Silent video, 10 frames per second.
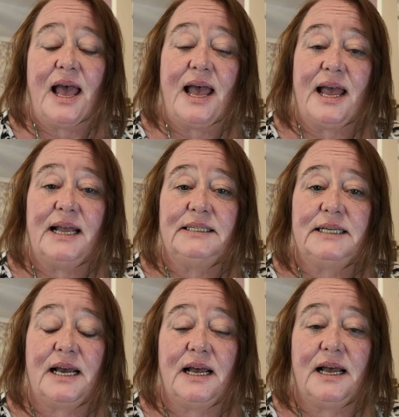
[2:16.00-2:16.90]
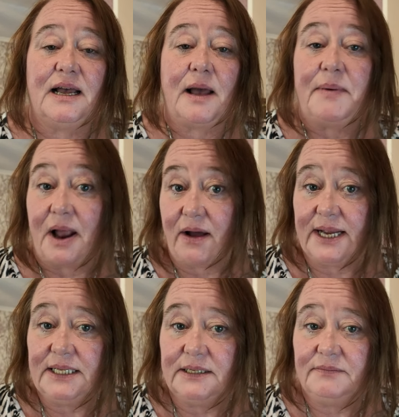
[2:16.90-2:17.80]
and uh,
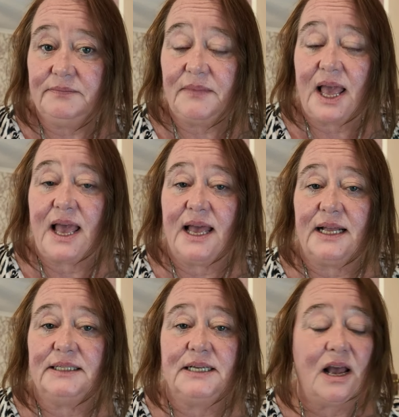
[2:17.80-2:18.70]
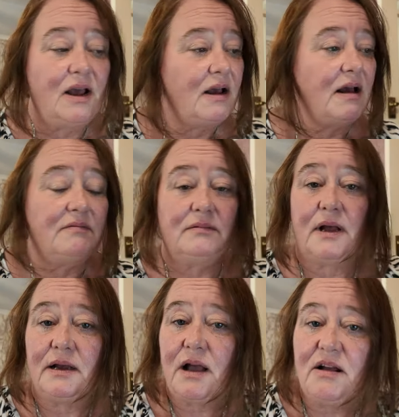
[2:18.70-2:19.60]
applied. And
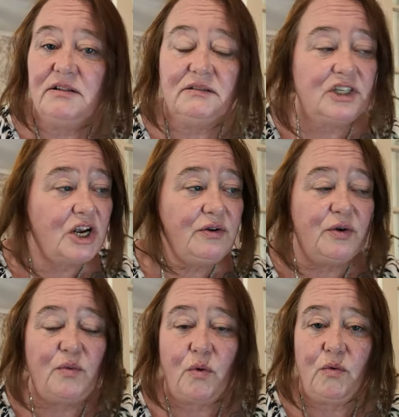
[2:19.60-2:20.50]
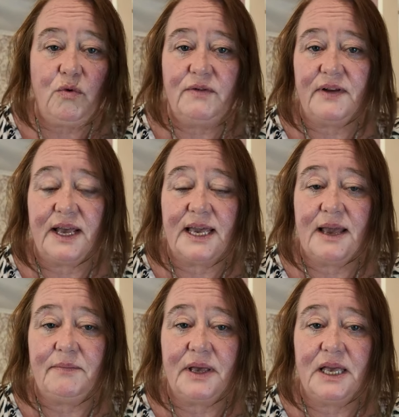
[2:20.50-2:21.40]
I can't show you all of it
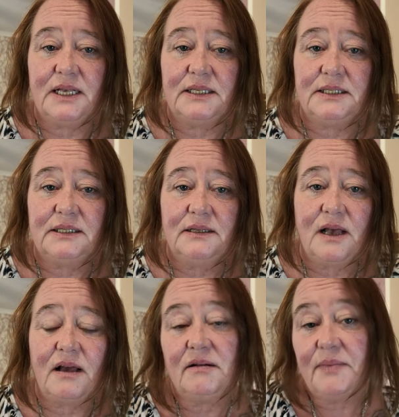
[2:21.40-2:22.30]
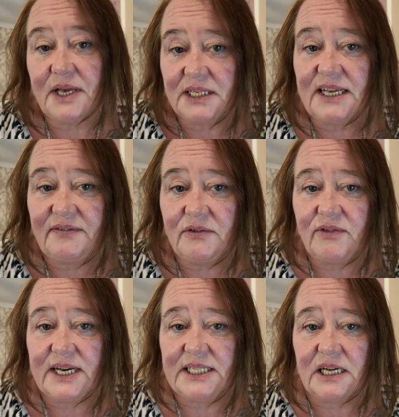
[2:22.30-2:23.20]
again because because I've
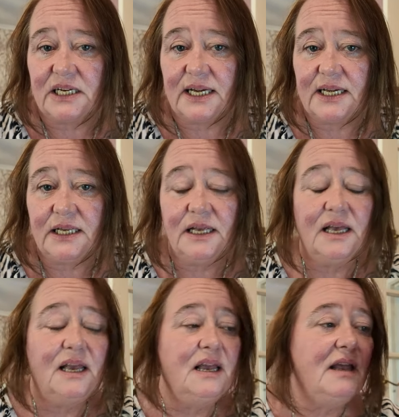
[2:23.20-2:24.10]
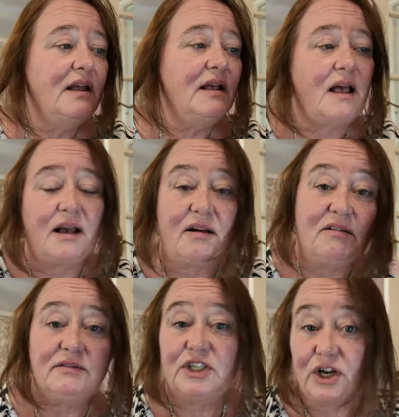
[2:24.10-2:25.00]
already done it, I
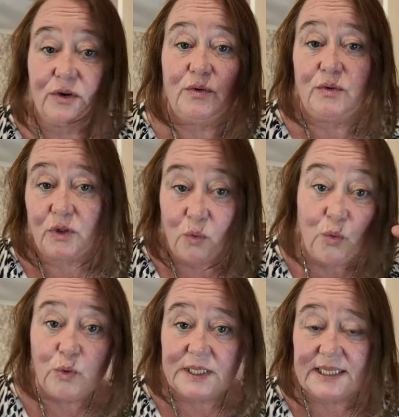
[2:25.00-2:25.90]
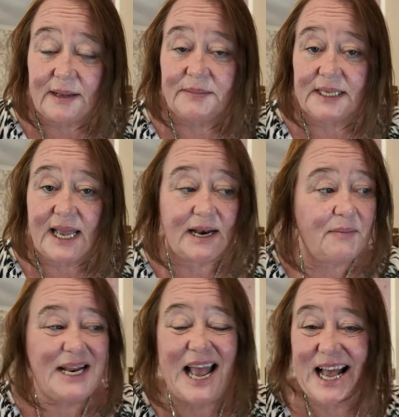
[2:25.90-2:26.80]
can't show you all the steps again. I
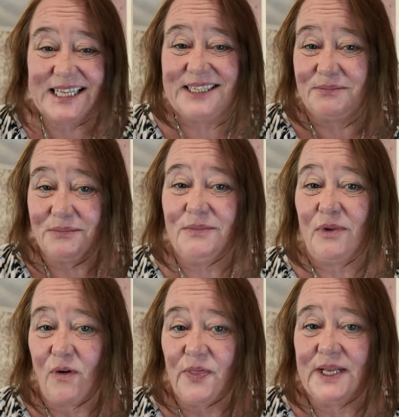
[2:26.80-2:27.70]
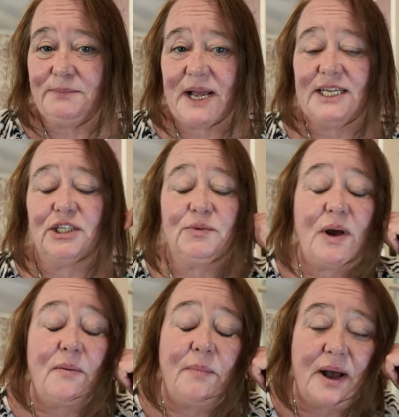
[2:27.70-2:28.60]
mean, it has them on this page as
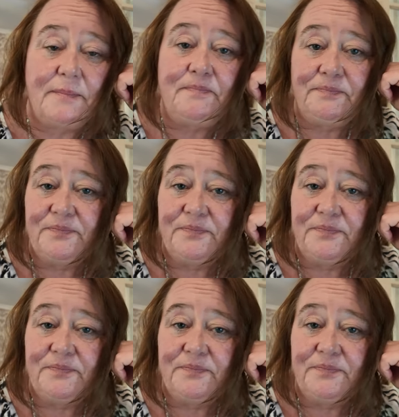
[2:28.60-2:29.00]
well, but